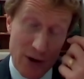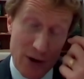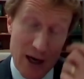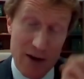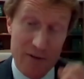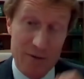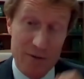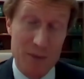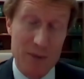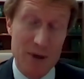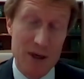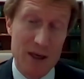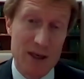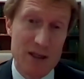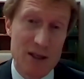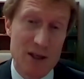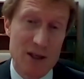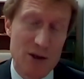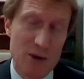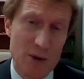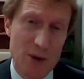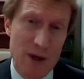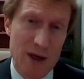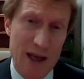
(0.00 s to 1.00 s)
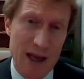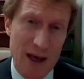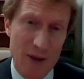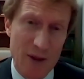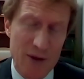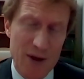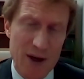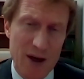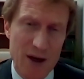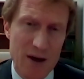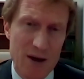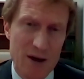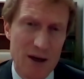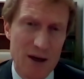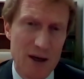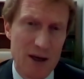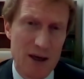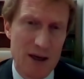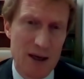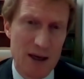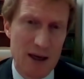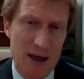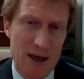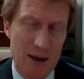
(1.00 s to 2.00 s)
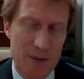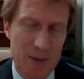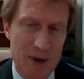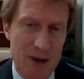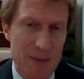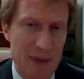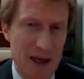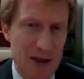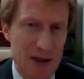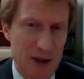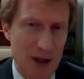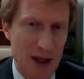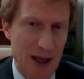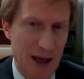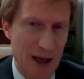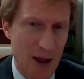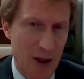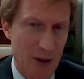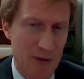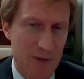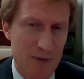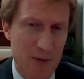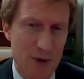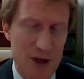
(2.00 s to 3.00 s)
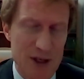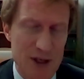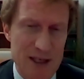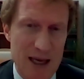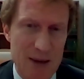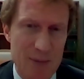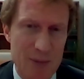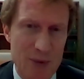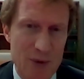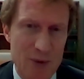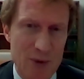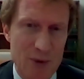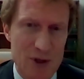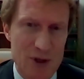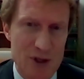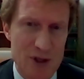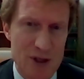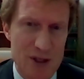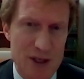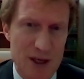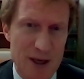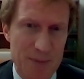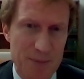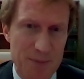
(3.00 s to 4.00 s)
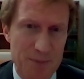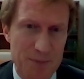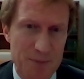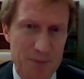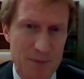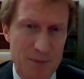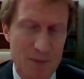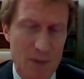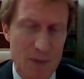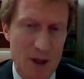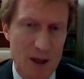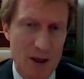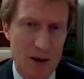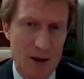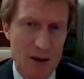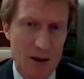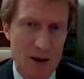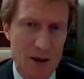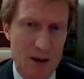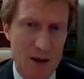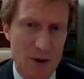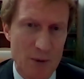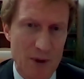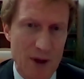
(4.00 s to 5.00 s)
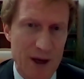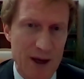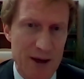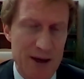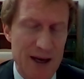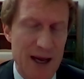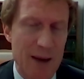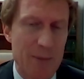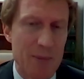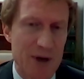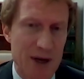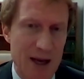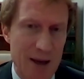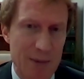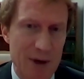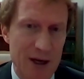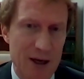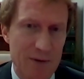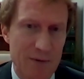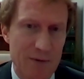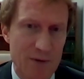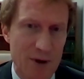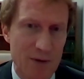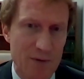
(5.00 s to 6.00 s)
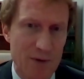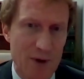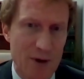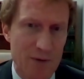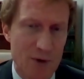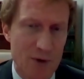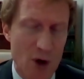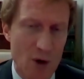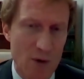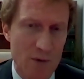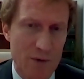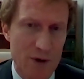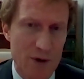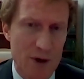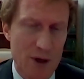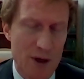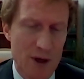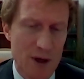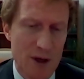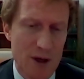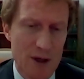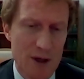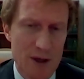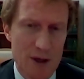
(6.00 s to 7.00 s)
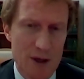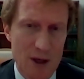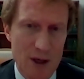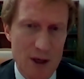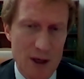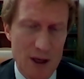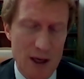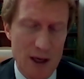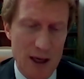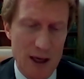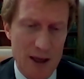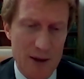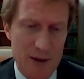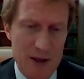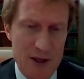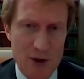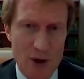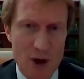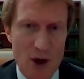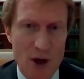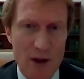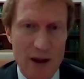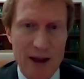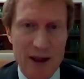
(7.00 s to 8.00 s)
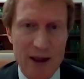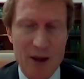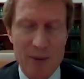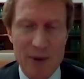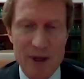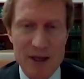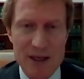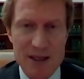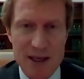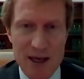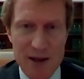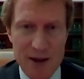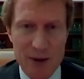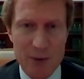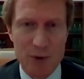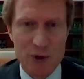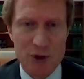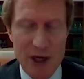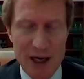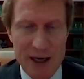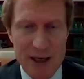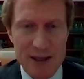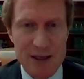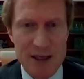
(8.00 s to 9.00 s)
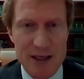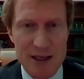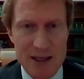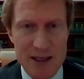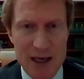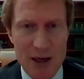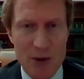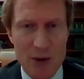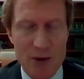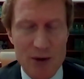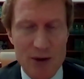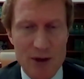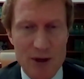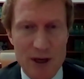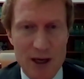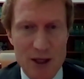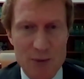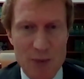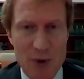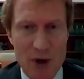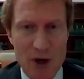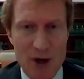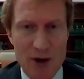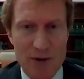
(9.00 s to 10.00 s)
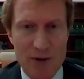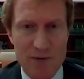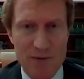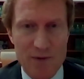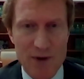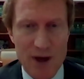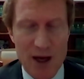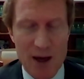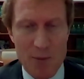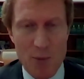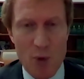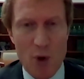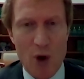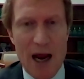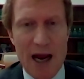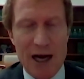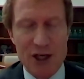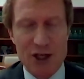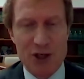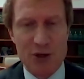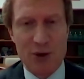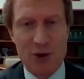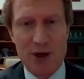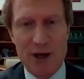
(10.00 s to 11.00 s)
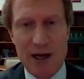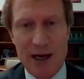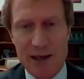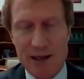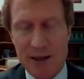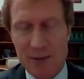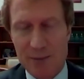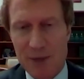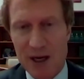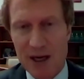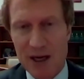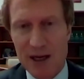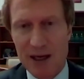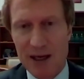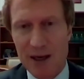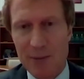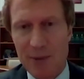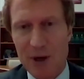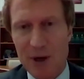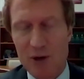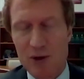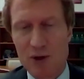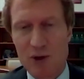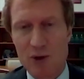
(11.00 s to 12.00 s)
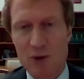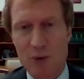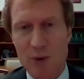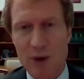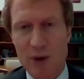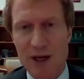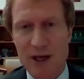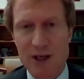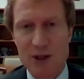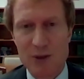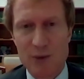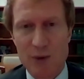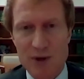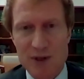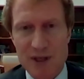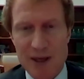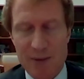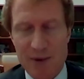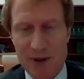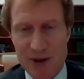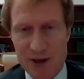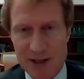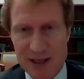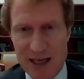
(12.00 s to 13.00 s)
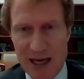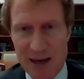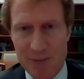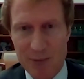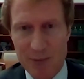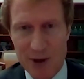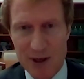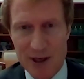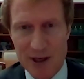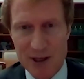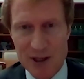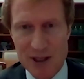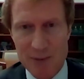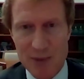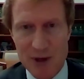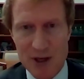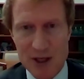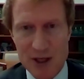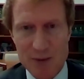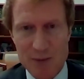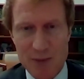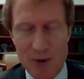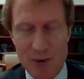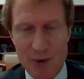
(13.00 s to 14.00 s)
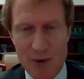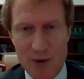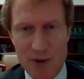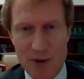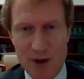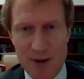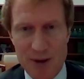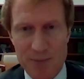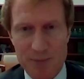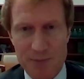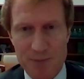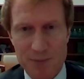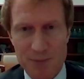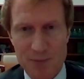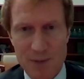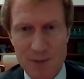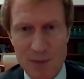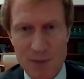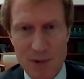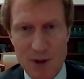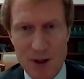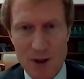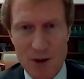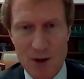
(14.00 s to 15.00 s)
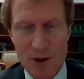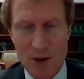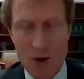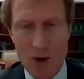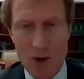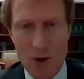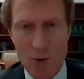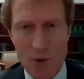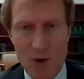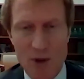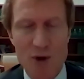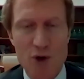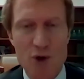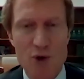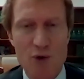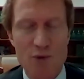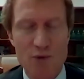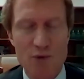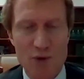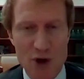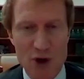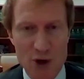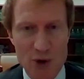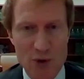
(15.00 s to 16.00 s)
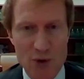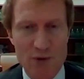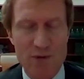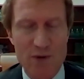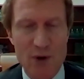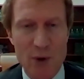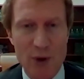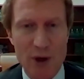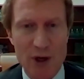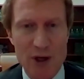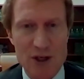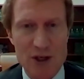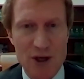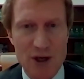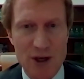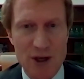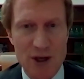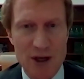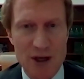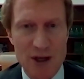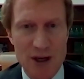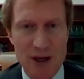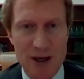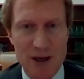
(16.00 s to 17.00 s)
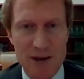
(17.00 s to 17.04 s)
government needs to do in healthcare, in mental health, for example, which is the hidden epidemic of COVID. These are all elements that I think we'll try to tease out as part of a more action-oriented meeting in about 2 weeks with some of the same participants, but with a new renewed focus on